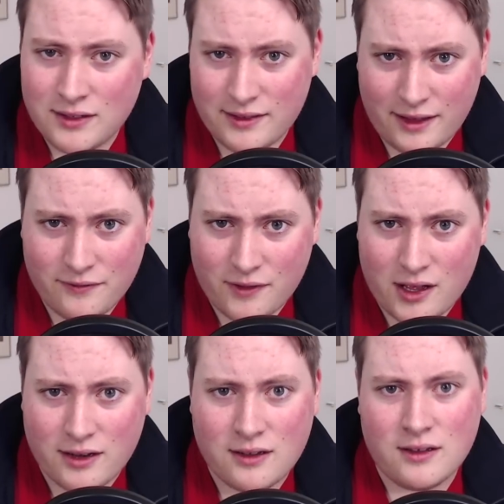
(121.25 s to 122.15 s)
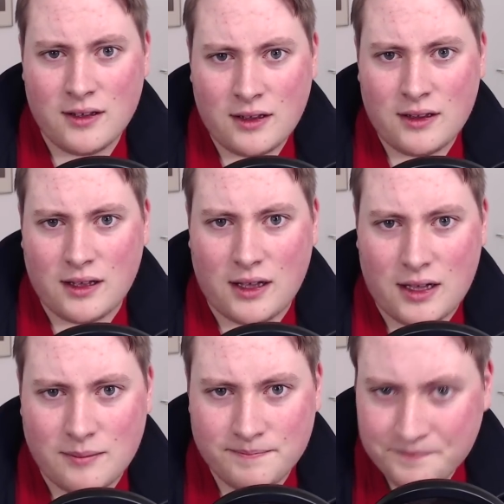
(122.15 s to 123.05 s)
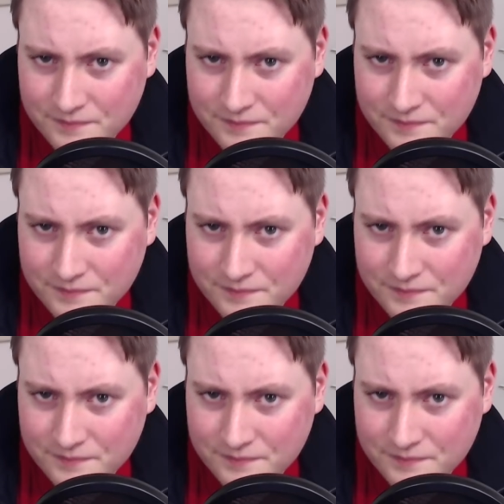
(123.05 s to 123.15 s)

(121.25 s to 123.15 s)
that's fine. You